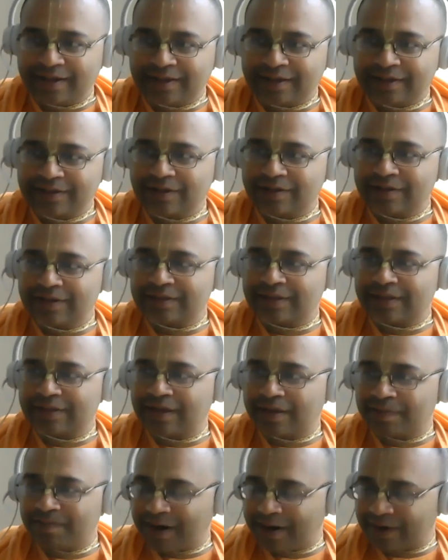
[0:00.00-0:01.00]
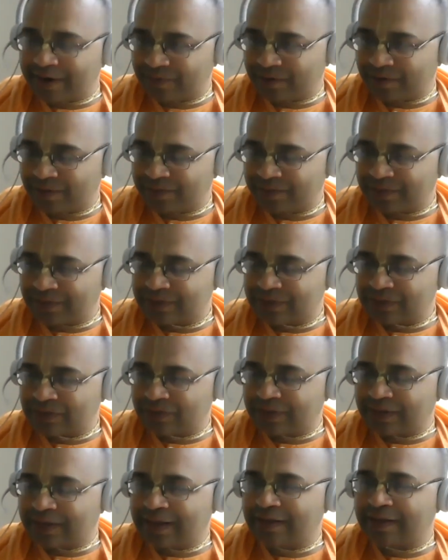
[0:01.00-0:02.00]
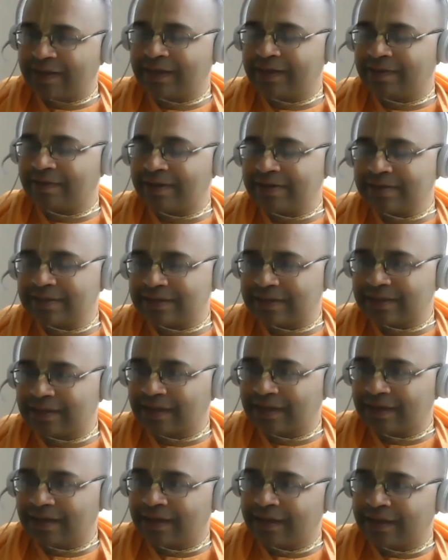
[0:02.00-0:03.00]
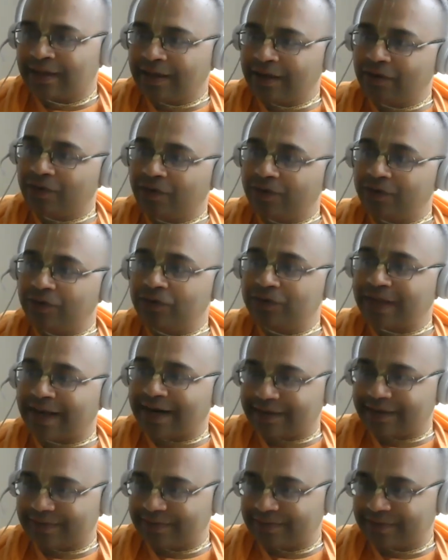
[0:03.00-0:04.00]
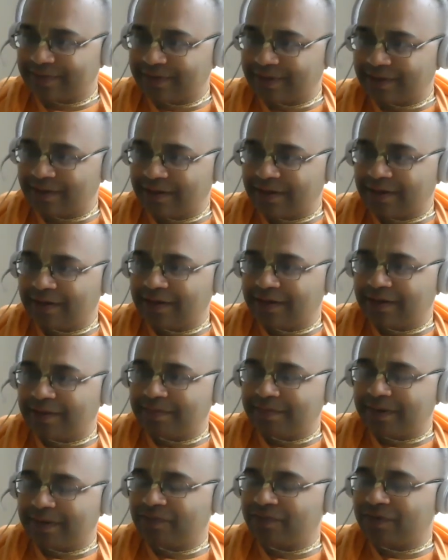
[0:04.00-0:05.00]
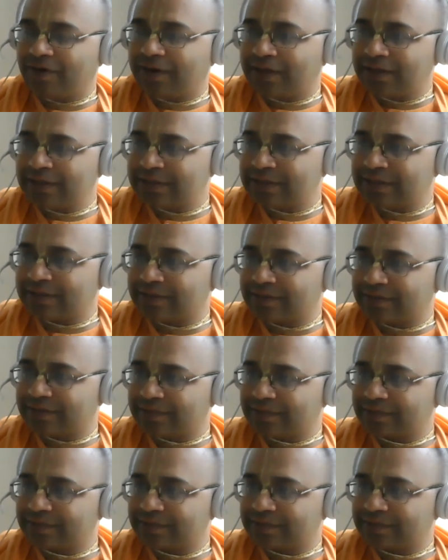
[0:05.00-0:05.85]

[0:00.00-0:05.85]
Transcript: He's on a Siddha platform. So he he was he could do that. But for us,